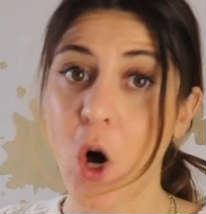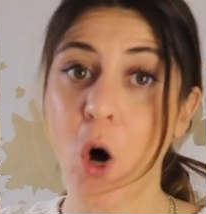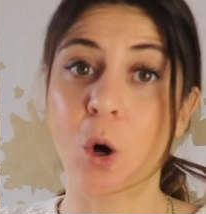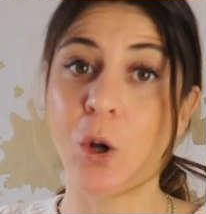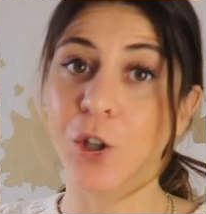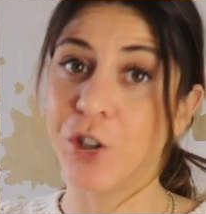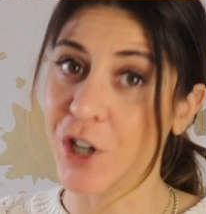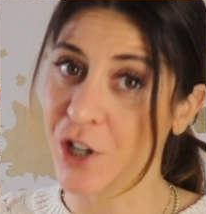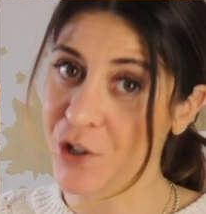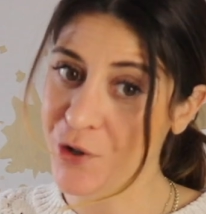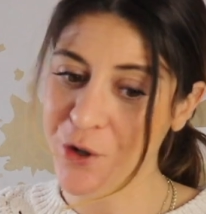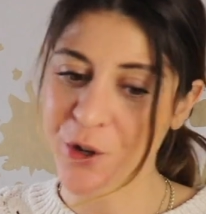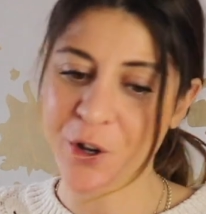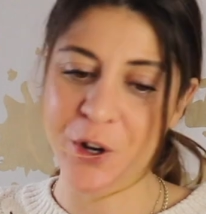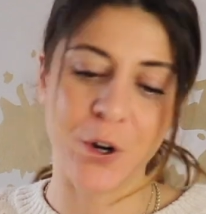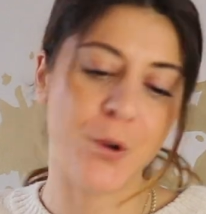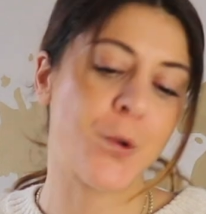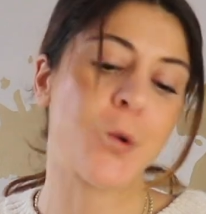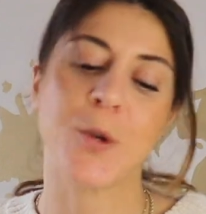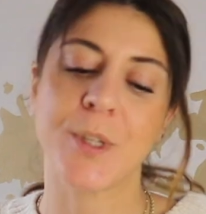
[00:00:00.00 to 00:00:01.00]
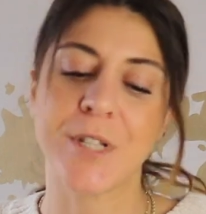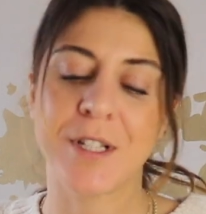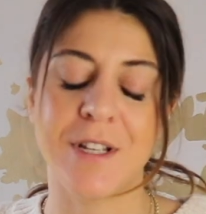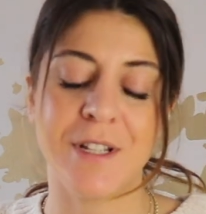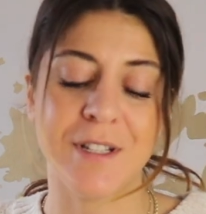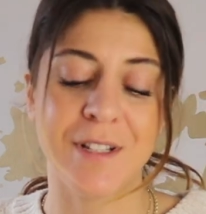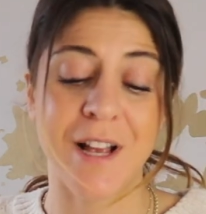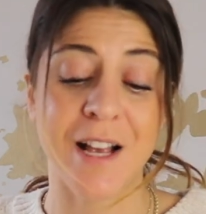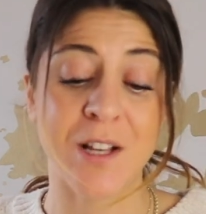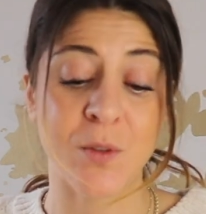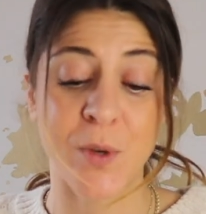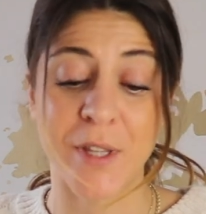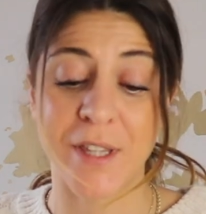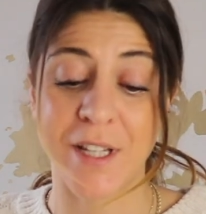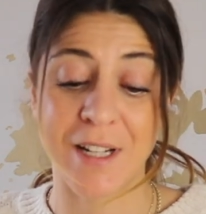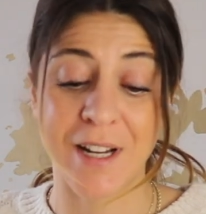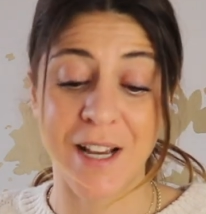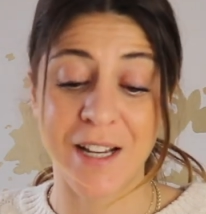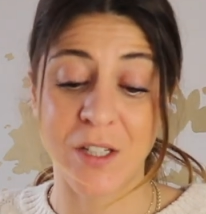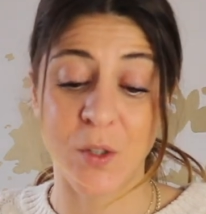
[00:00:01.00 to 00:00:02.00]
Hold on to your horses. That's what
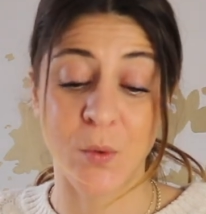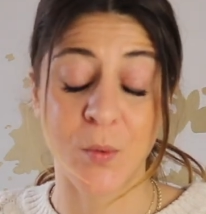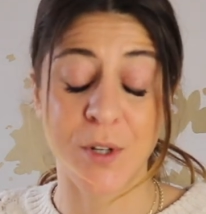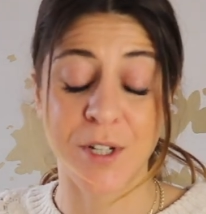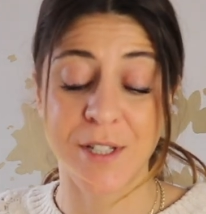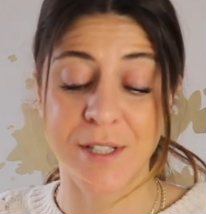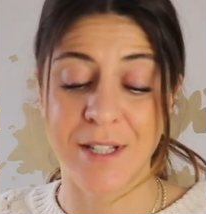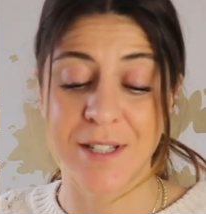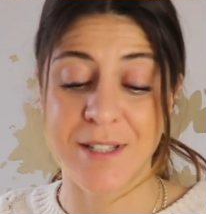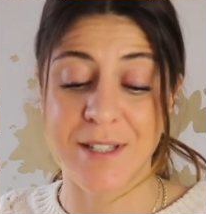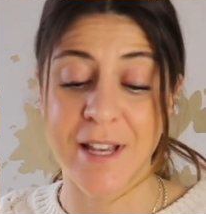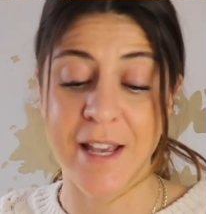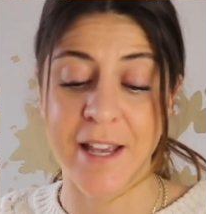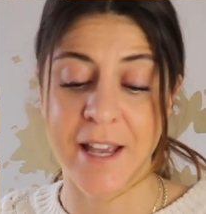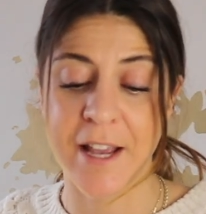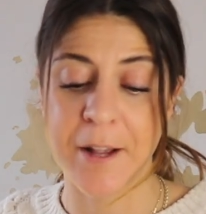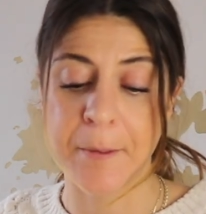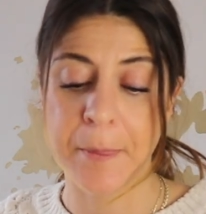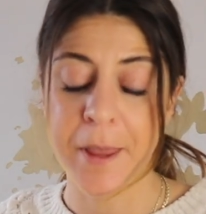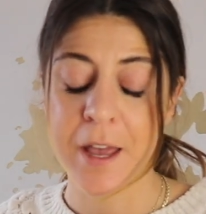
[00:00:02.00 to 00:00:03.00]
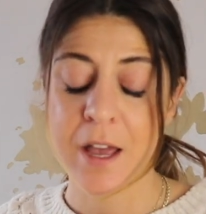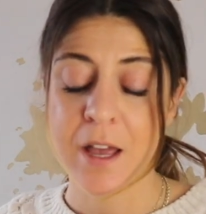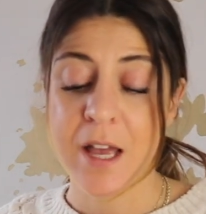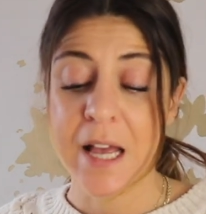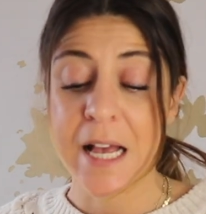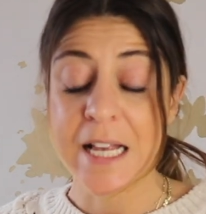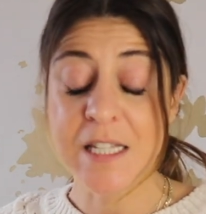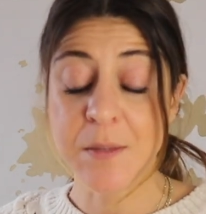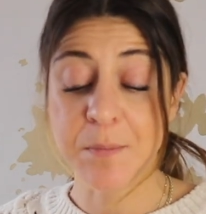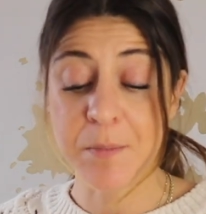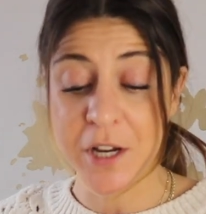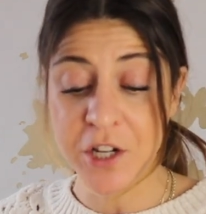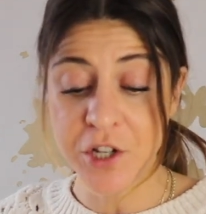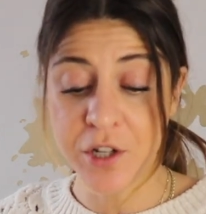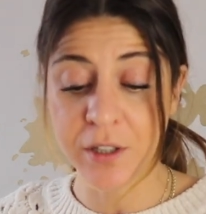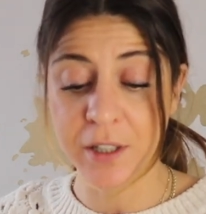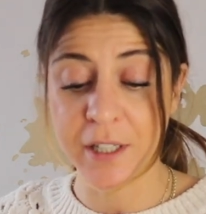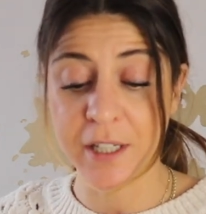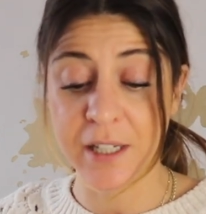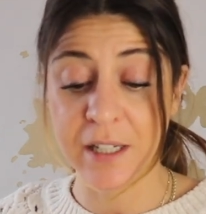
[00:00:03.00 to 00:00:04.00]
the Knight of Wands is saying,
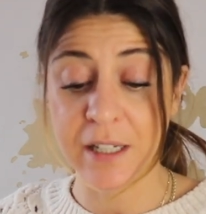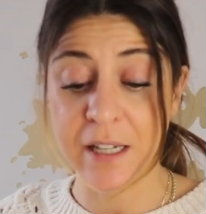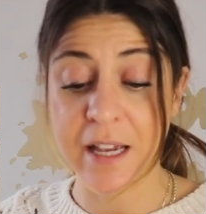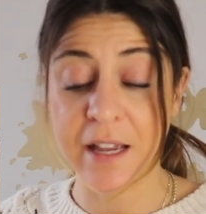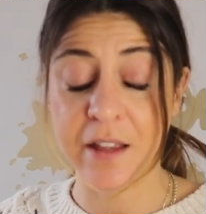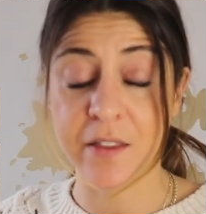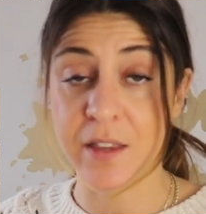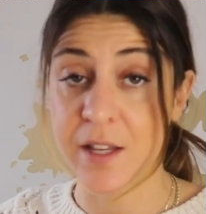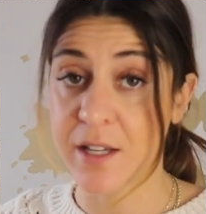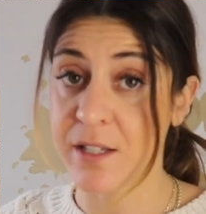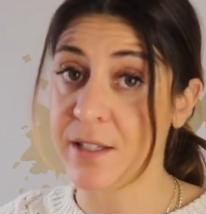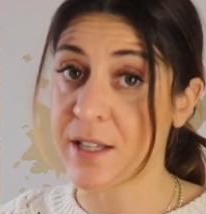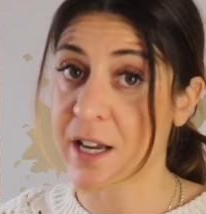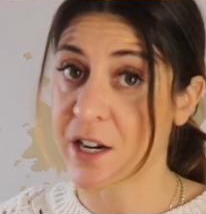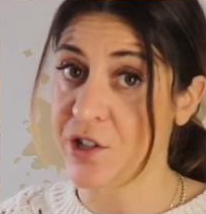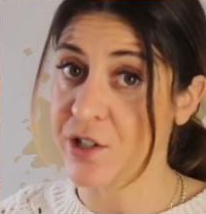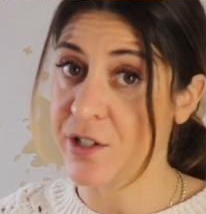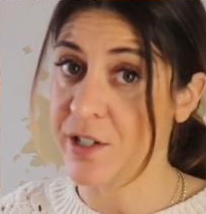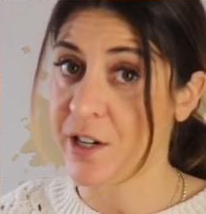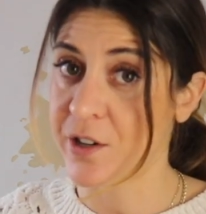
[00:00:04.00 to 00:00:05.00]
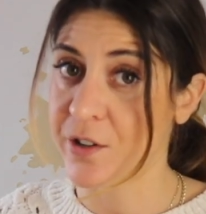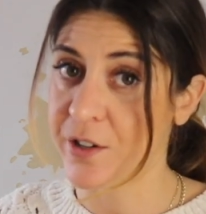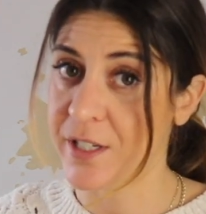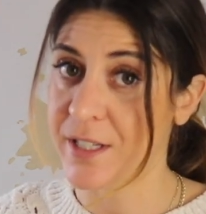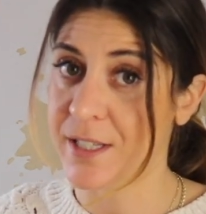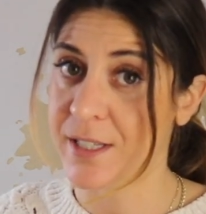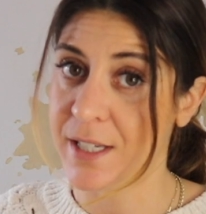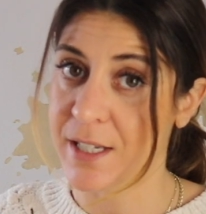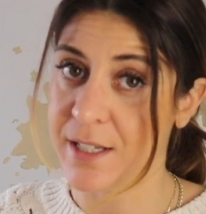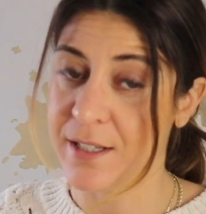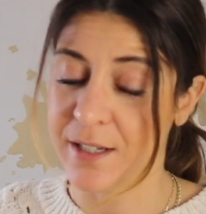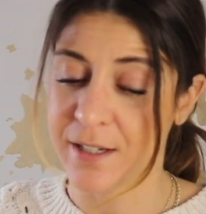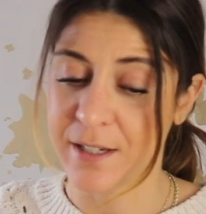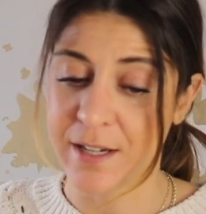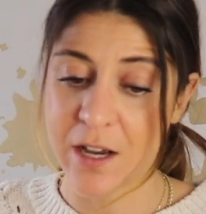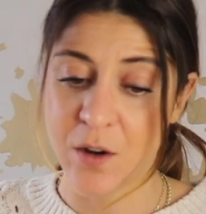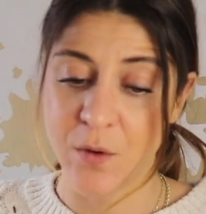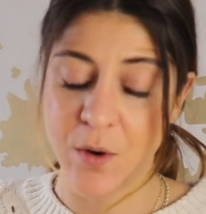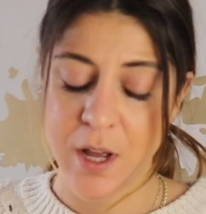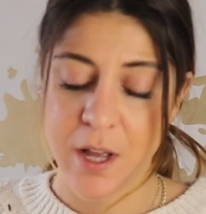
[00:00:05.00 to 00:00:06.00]
especially in this Sagittarius season.
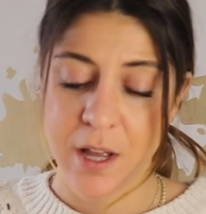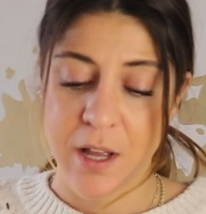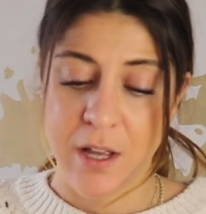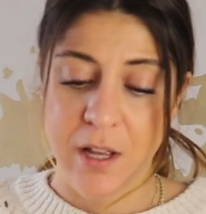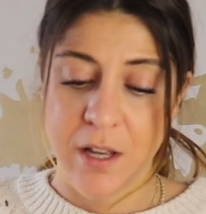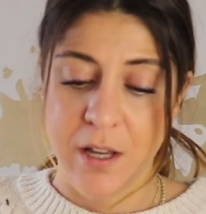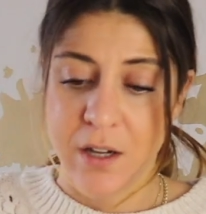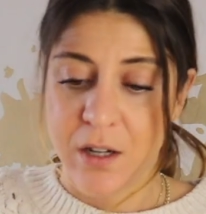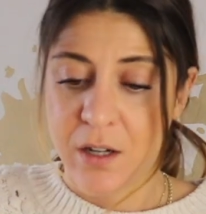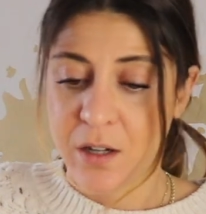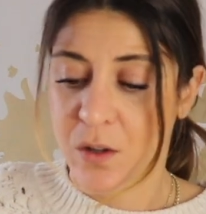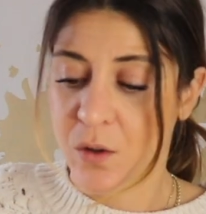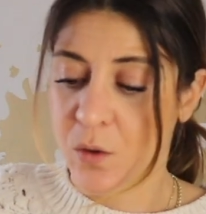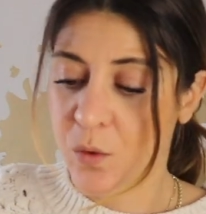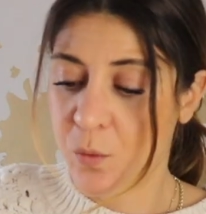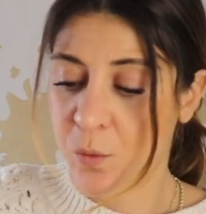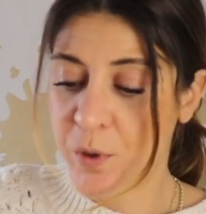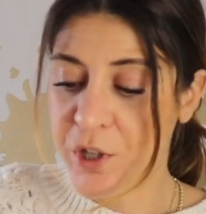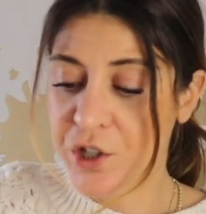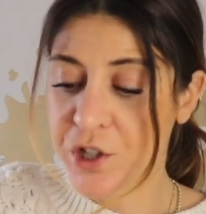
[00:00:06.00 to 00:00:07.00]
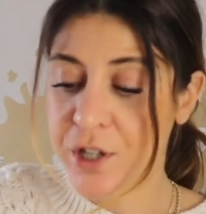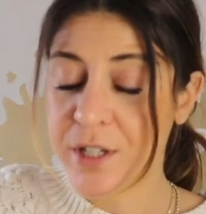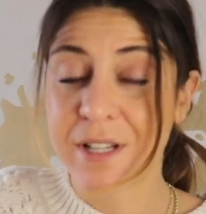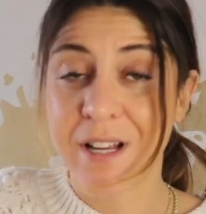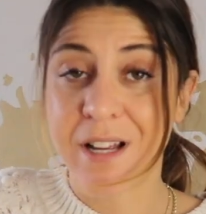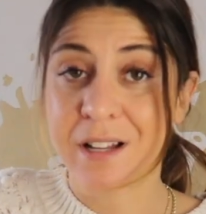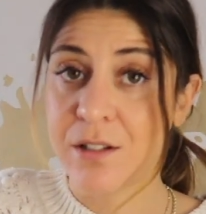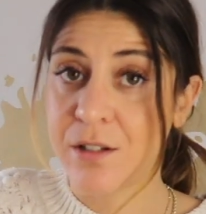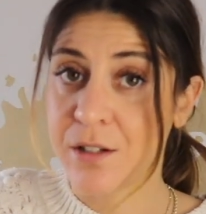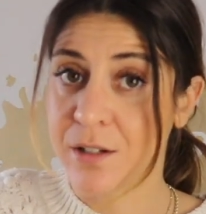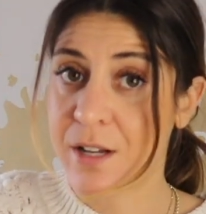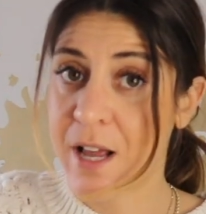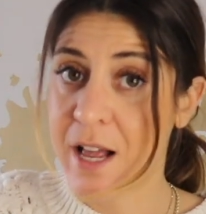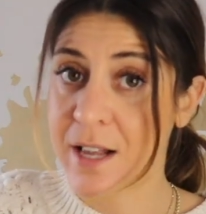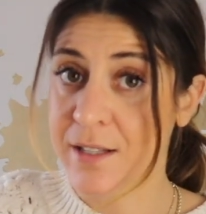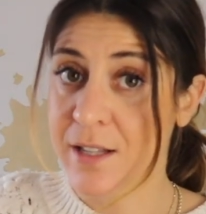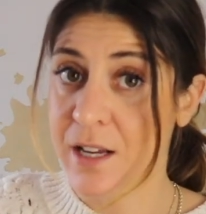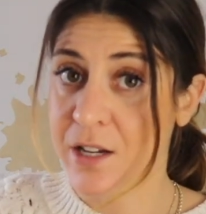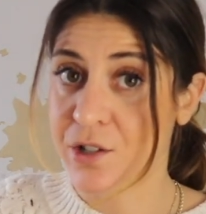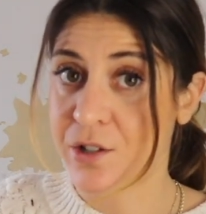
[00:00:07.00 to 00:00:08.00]
Now, we just entered
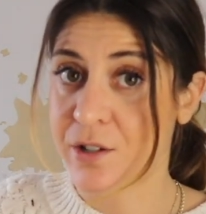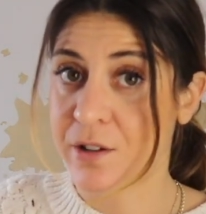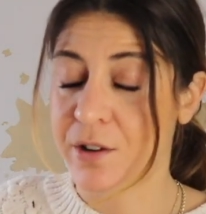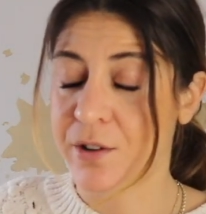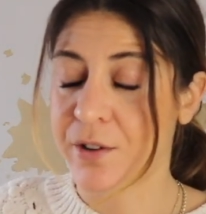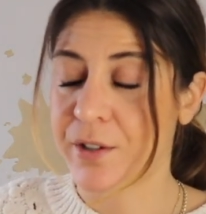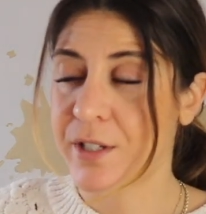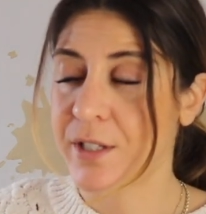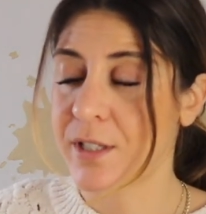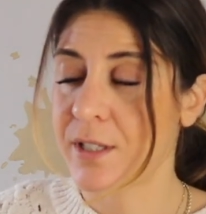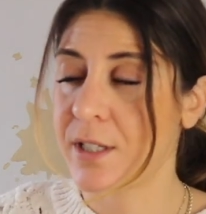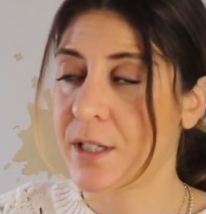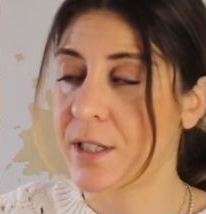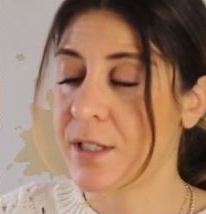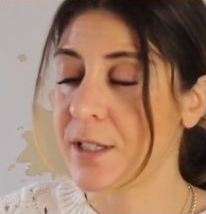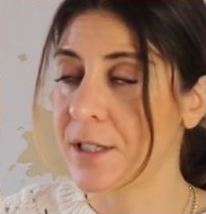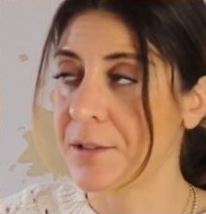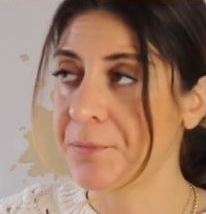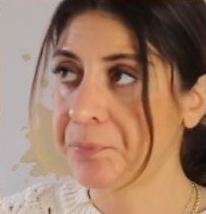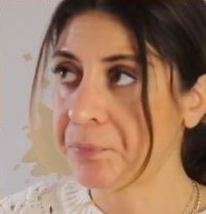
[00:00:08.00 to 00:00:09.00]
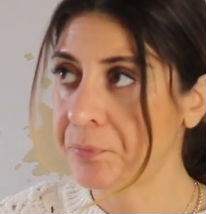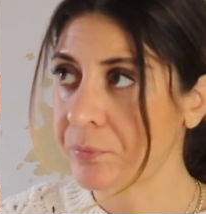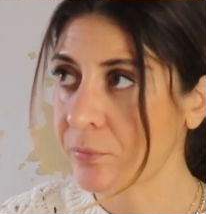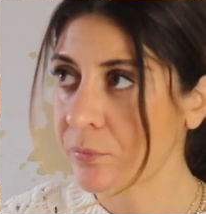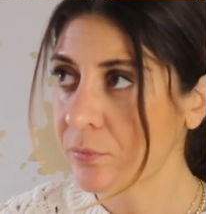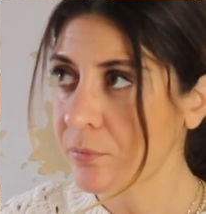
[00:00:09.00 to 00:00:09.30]
that Sagittarian season.